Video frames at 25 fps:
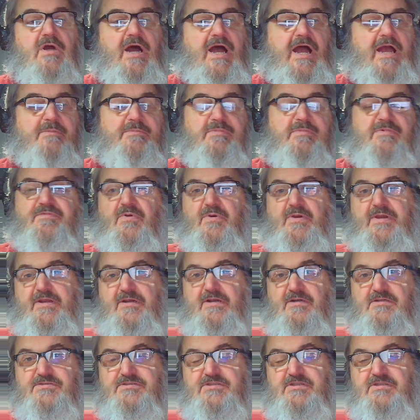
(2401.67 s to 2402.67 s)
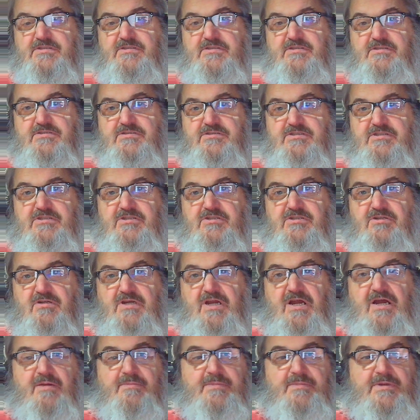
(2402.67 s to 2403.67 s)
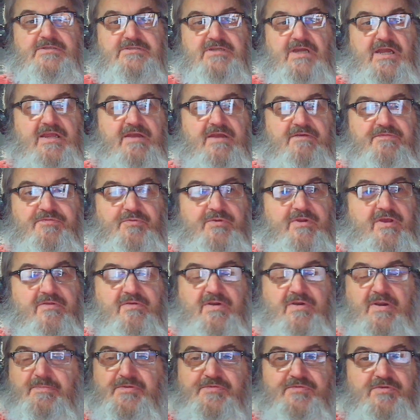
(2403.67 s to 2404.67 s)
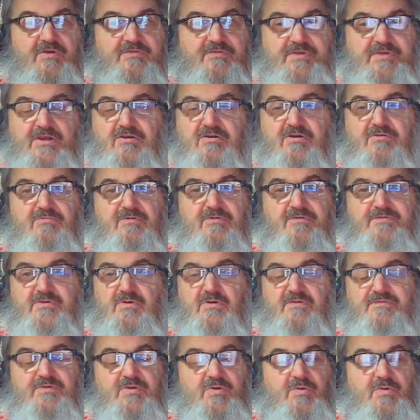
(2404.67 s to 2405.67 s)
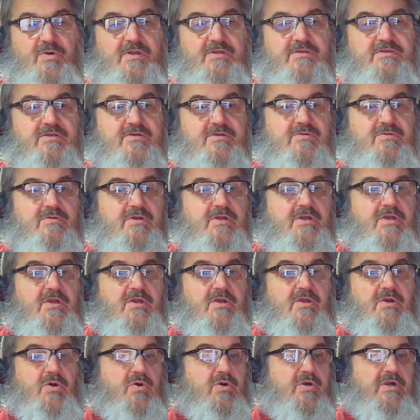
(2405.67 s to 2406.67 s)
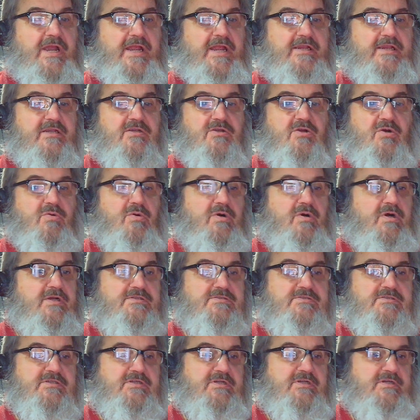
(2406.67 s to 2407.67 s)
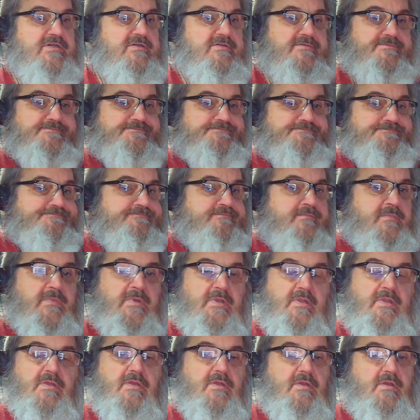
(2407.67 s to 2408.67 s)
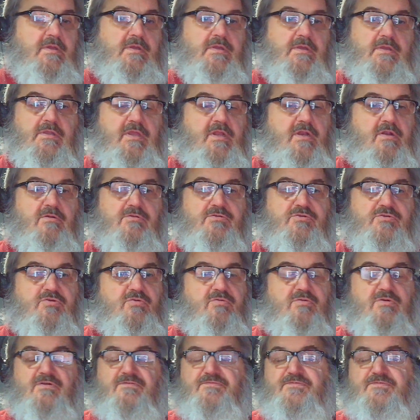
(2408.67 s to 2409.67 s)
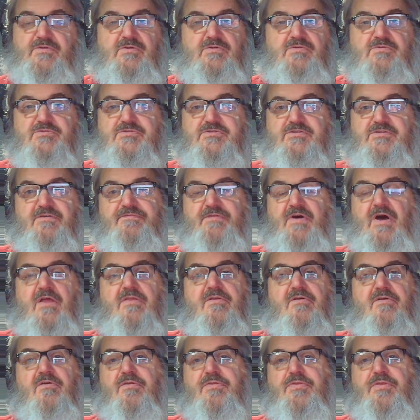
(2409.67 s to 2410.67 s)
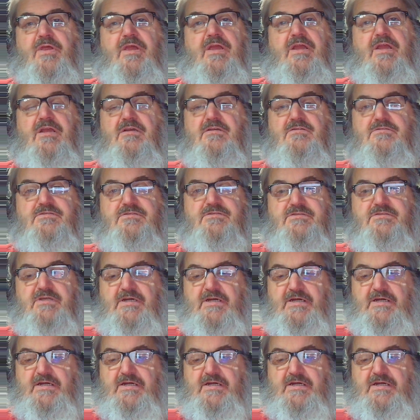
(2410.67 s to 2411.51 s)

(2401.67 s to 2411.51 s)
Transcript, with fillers: I'd be very interested to see your comments. I have 3 other episodes I could review if you want to, or I could go on to, you know, do reviews of other things.